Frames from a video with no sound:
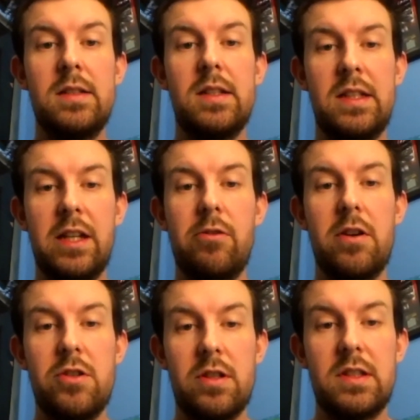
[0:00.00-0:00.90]

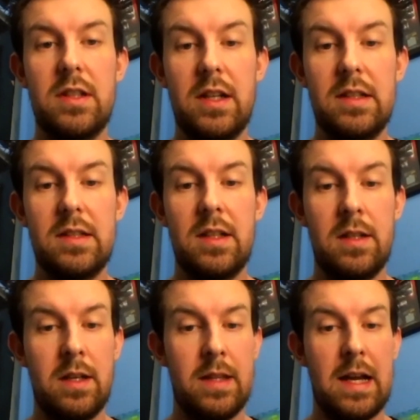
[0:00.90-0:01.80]
deterioration signs,
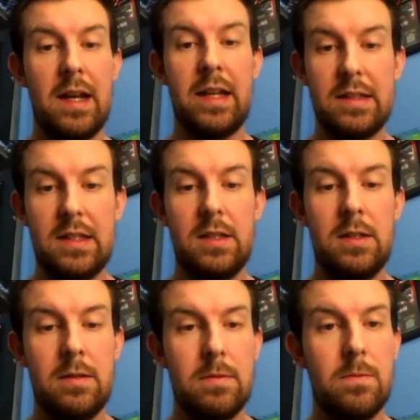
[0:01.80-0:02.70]
and that links
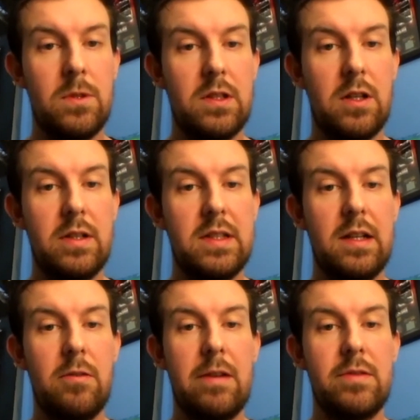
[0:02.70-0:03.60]
to what Tara
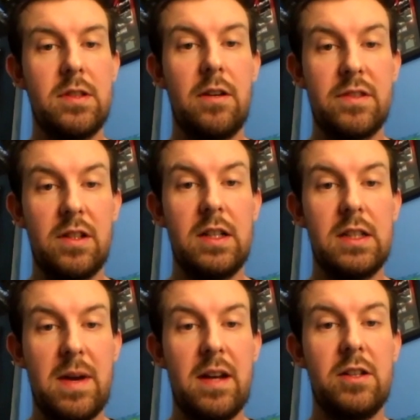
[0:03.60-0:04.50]
said around soft
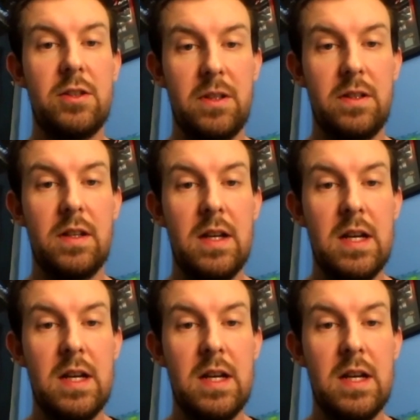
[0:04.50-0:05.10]
signs management.